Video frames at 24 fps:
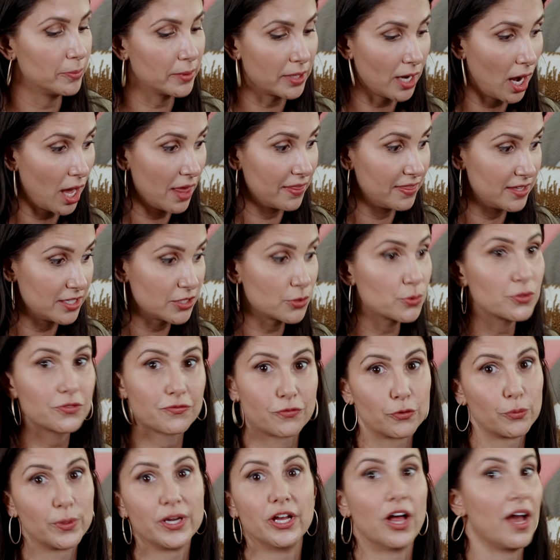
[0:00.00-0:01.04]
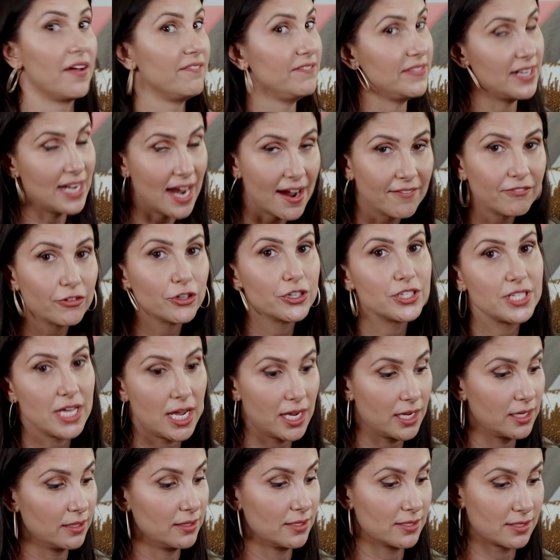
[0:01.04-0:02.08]
But this was for real. I've never
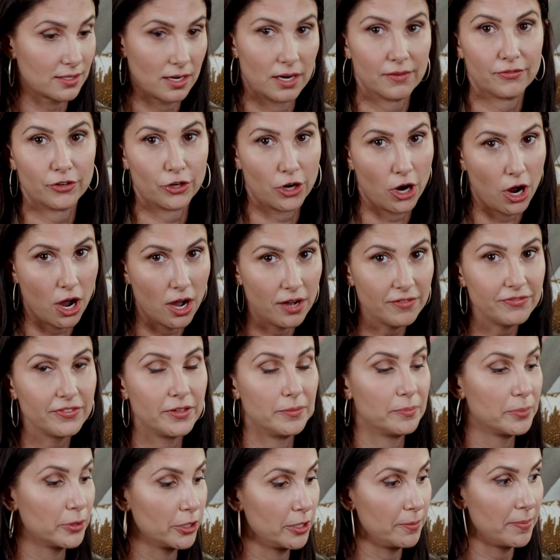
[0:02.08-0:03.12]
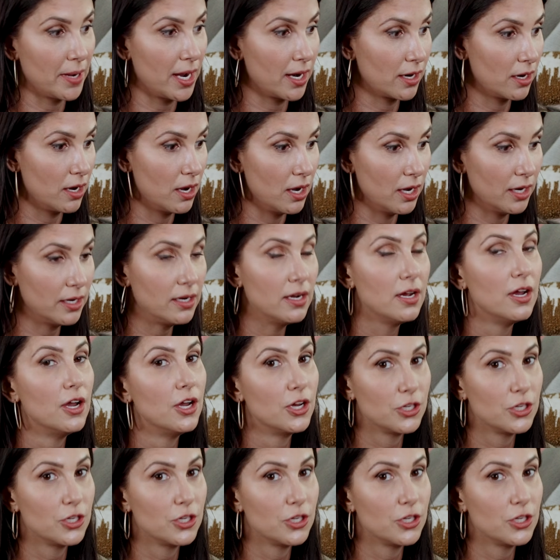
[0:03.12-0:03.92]
taken this cover off and put it back on.